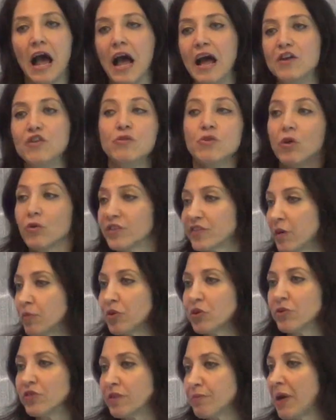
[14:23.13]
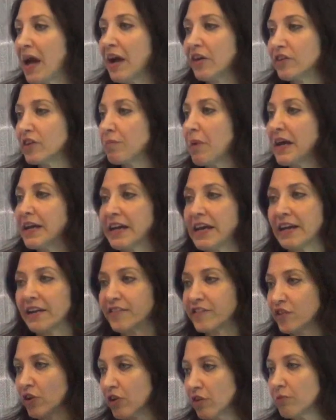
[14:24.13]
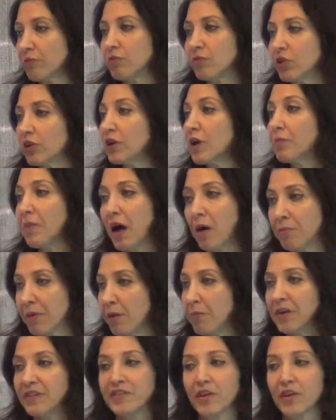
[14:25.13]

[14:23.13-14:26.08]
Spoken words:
And you know someone who's impacted by cancer, look them up.